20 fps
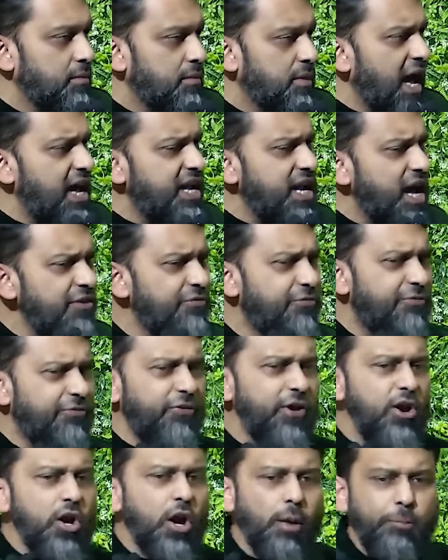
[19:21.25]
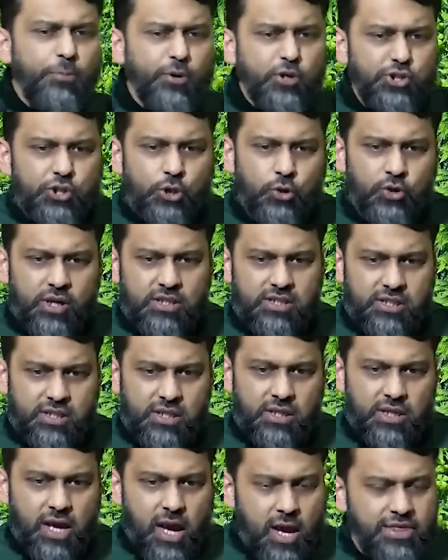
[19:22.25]
At every
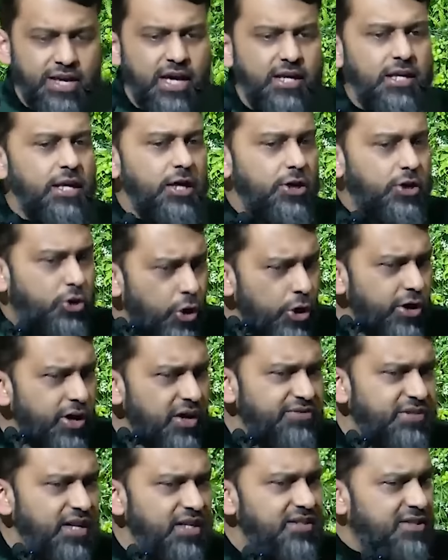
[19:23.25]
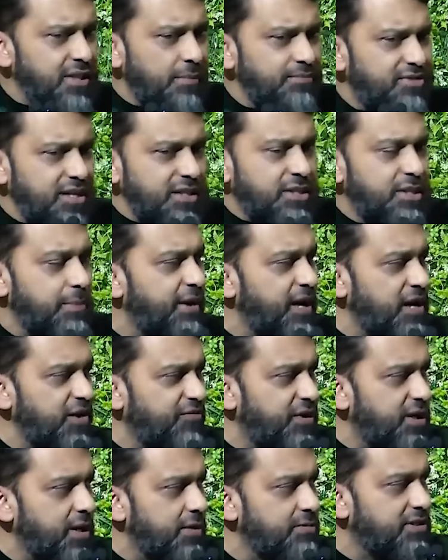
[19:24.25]
opportunity that he could have done something to
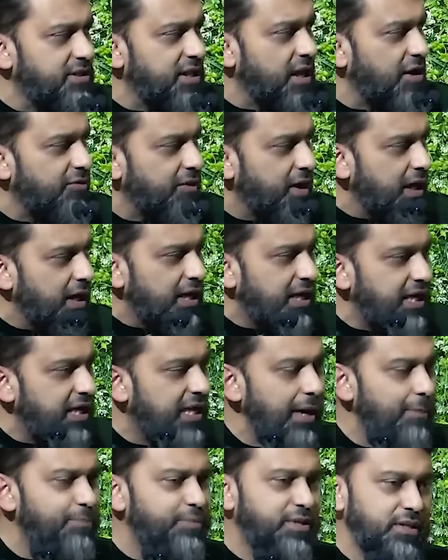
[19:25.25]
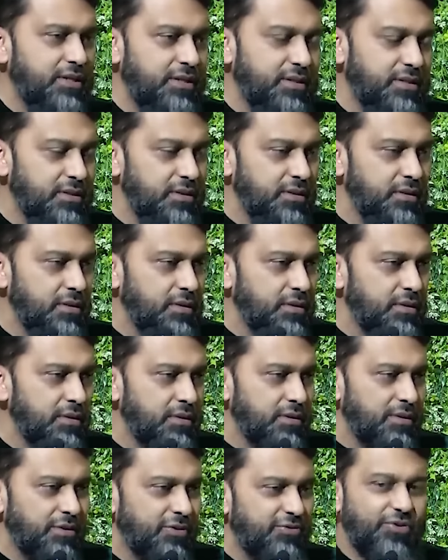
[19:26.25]
benefit himself, he kept it.
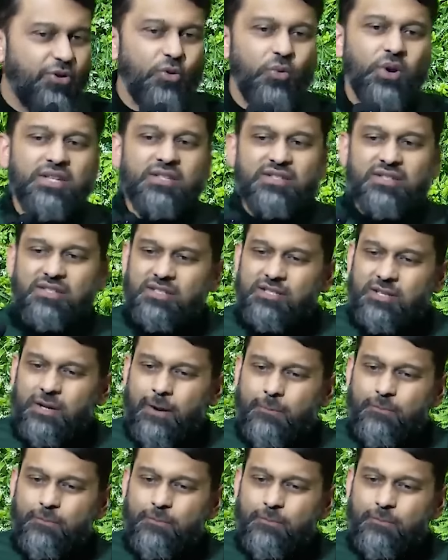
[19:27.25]
For what?